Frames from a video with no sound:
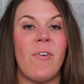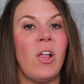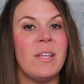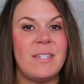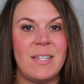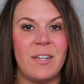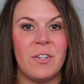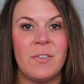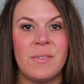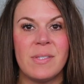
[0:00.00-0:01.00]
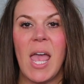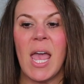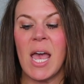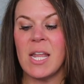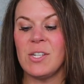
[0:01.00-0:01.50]
volunteers
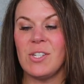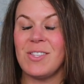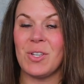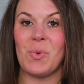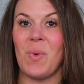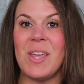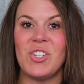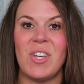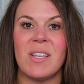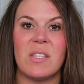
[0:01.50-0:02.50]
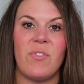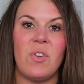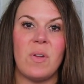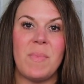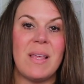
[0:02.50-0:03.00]
and it's a great chance for
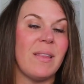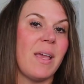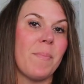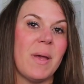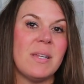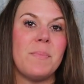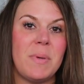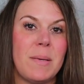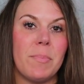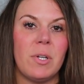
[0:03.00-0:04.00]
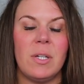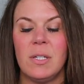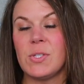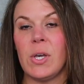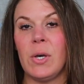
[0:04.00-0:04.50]
you to meet like-minded people.
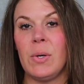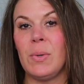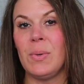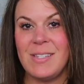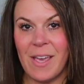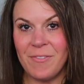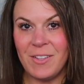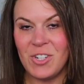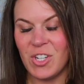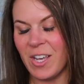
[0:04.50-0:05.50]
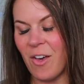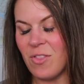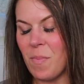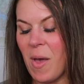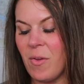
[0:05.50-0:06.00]
So definitely check
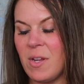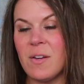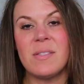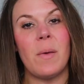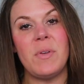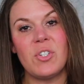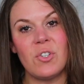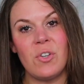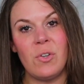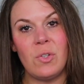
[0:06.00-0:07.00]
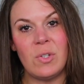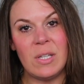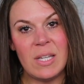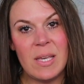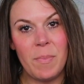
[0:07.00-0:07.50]
out the Mountaineers. I'll be sure to include a
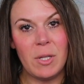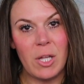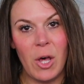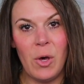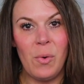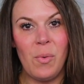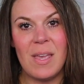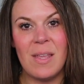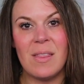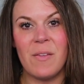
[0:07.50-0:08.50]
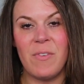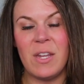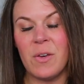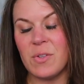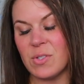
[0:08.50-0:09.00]
link below in the
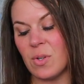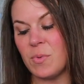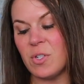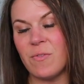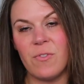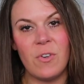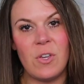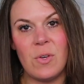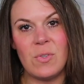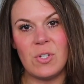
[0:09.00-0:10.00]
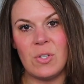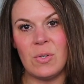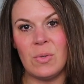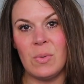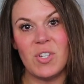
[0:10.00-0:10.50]
video description for you
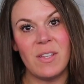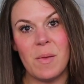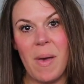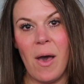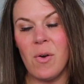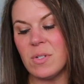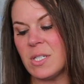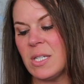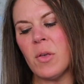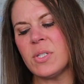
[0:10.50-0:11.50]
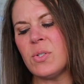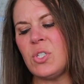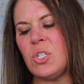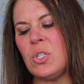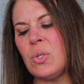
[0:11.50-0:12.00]
to check them out. Also,
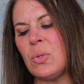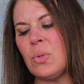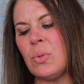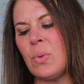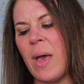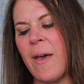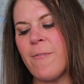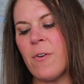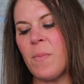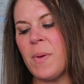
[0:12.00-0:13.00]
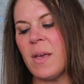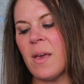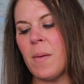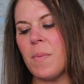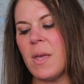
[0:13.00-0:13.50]
do you ever pick
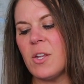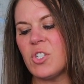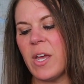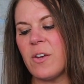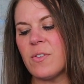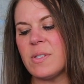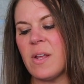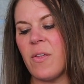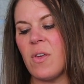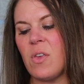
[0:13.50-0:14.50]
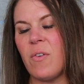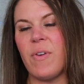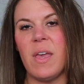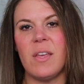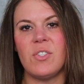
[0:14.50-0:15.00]
up hitchhikers now that you've
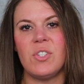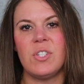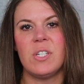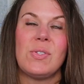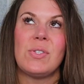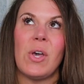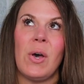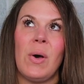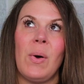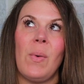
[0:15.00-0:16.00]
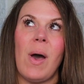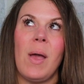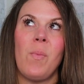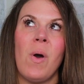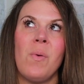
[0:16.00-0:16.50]
hitched? So
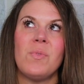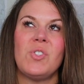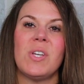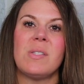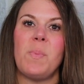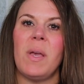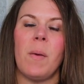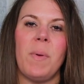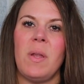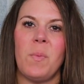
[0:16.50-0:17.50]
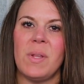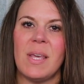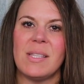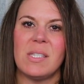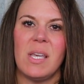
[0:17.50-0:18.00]
I won't just pick up anyone anyone
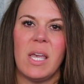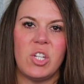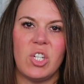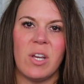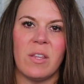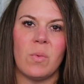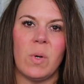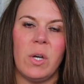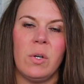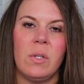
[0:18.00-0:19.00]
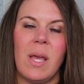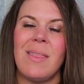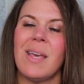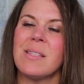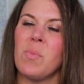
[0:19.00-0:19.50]
that's hitching on the road,
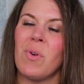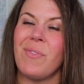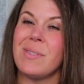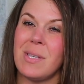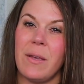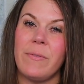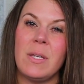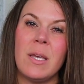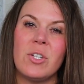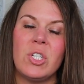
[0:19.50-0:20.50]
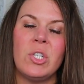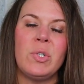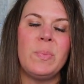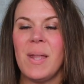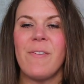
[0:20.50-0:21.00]
and that's more of a safety
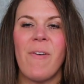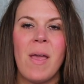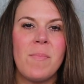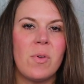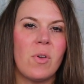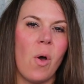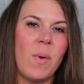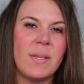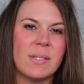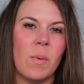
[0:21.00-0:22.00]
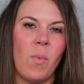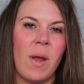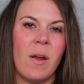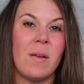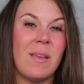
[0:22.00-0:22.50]
issue. But if I'm going
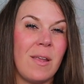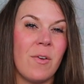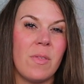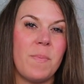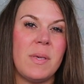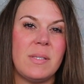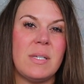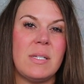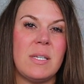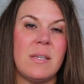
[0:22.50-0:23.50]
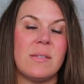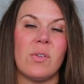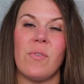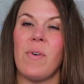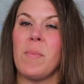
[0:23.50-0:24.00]
somewhere near the PCT,
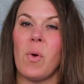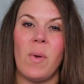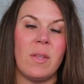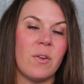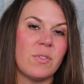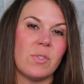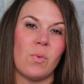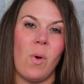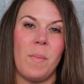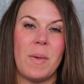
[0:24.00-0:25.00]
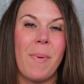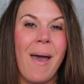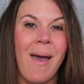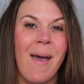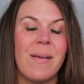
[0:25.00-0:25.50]
so if I'm going near Snoqualmie
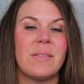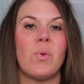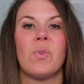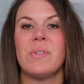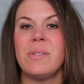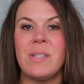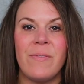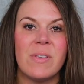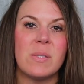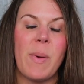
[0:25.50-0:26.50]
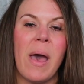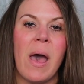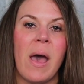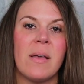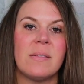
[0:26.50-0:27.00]
Pass or Stevens
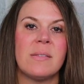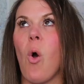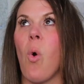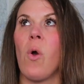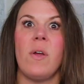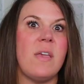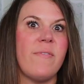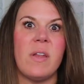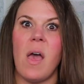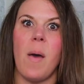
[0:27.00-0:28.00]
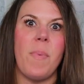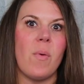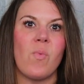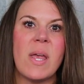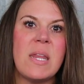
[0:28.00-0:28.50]
Pass or even up
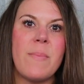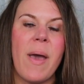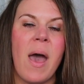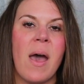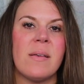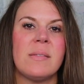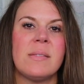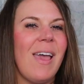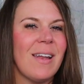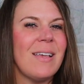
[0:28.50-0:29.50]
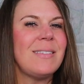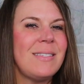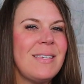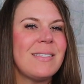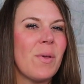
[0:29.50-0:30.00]
at Rainy Pass, and I
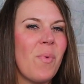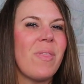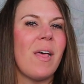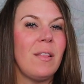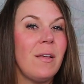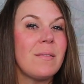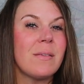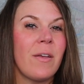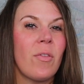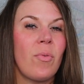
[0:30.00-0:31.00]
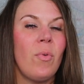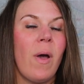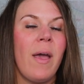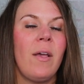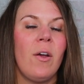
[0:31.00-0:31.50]
see someone that looks like a through
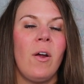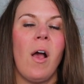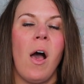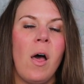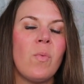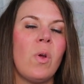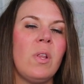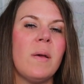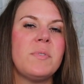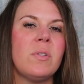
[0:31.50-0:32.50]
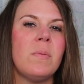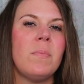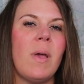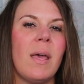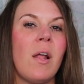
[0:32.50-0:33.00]
hiker, I'll roll up to
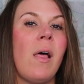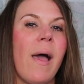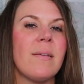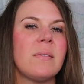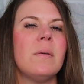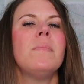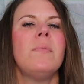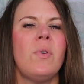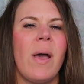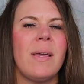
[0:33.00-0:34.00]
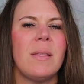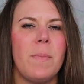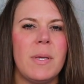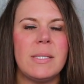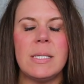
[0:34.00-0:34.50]
them and I'll ask them, You hiking the
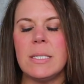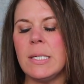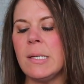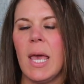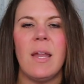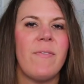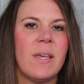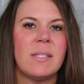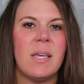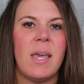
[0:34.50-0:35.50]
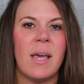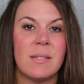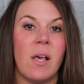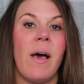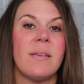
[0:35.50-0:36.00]
PCT? And if they say
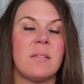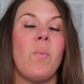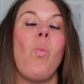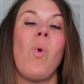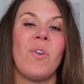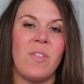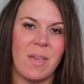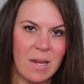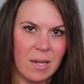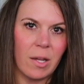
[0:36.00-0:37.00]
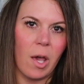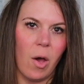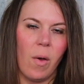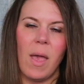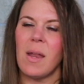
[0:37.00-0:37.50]
yes, I'll ask them, Where do they need to go?